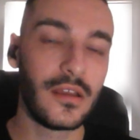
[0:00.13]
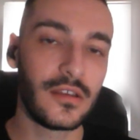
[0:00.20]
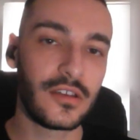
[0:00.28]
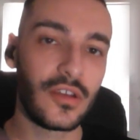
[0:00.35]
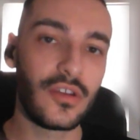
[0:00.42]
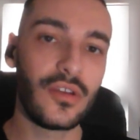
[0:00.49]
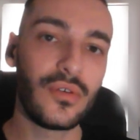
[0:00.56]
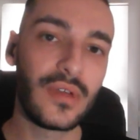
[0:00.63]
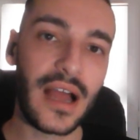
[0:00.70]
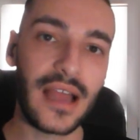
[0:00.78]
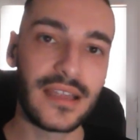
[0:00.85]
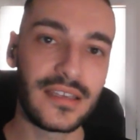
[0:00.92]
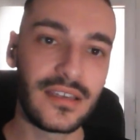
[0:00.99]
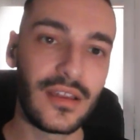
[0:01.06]
So you
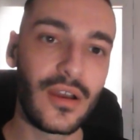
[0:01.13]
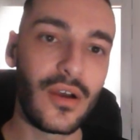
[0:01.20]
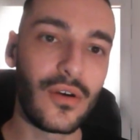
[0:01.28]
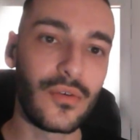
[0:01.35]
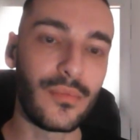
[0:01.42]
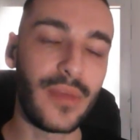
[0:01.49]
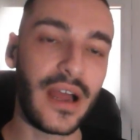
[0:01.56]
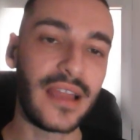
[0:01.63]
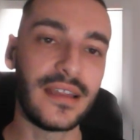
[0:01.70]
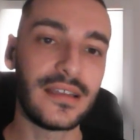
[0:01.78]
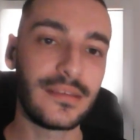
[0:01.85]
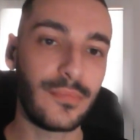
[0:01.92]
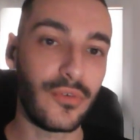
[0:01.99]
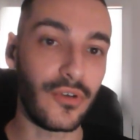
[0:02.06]
guys know by
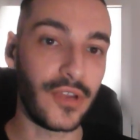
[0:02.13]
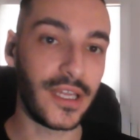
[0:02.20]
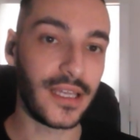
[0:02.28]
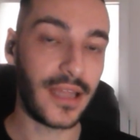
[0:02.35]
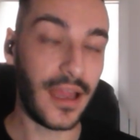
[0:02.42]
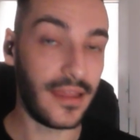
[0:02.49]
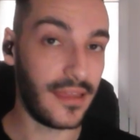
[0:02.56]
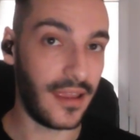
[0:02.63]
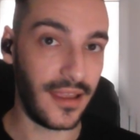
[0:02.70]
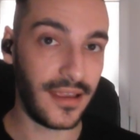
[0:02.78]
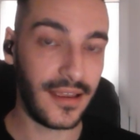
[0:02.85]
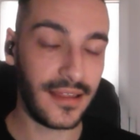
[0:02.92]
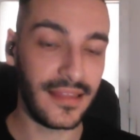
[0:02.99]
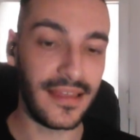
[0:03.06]
this point, I
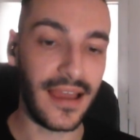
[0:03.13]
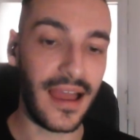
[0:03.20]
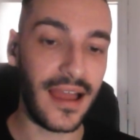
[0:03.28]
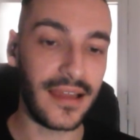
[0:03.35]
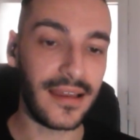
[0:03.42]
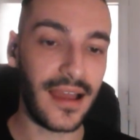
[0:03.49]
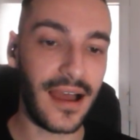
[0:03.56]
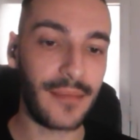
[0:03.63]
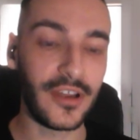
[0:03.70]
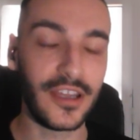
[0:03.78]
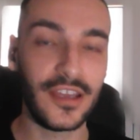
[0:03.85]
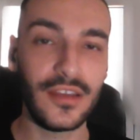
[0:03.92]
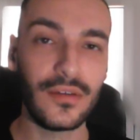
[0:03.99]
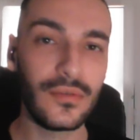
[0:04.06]
think, that I'm a
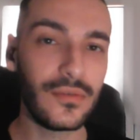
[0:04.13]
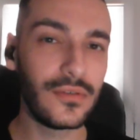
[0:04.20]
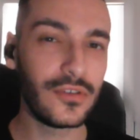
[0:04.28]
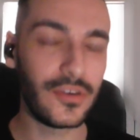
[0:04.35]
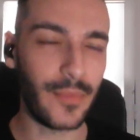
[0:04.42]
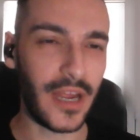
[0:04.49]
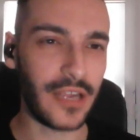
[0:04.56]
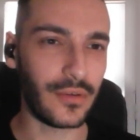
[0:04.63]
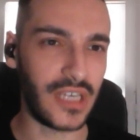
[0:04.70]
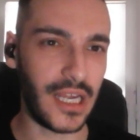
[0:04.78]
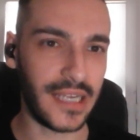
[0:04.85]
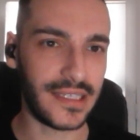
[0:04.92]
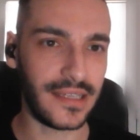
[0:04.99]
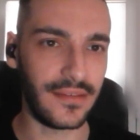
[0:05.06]
huge Michael
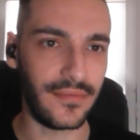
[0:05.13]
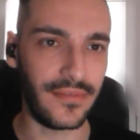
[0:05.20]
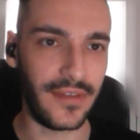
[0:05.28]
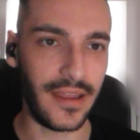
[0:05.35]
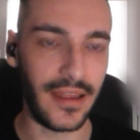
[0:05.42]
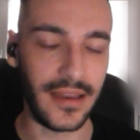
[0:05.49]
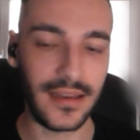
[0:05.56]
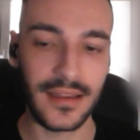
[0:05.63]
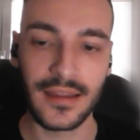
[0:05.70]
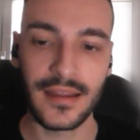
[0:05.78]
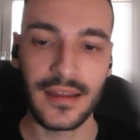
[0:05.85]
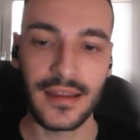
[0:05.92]
Jackson fan.